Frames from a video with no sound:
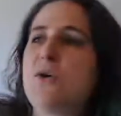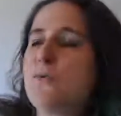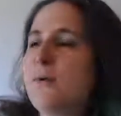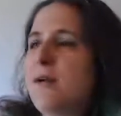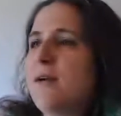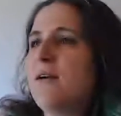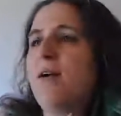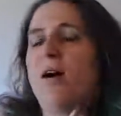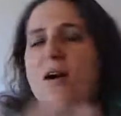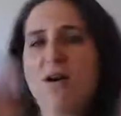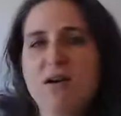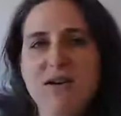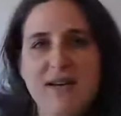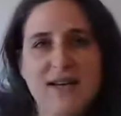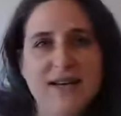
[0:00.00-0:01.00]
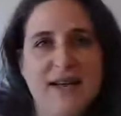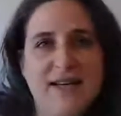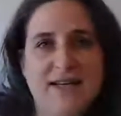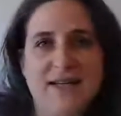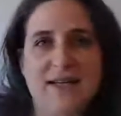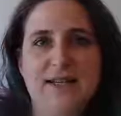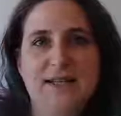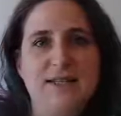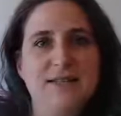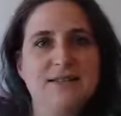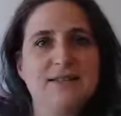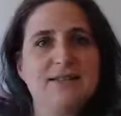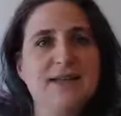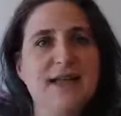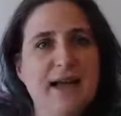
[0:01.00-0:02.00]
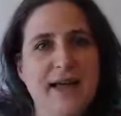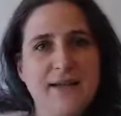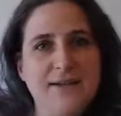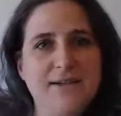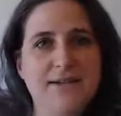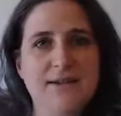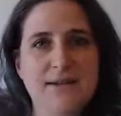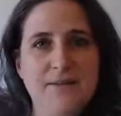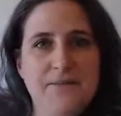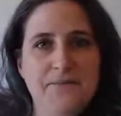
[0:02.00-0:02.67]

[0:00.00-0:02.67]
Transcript: we are all connected in this net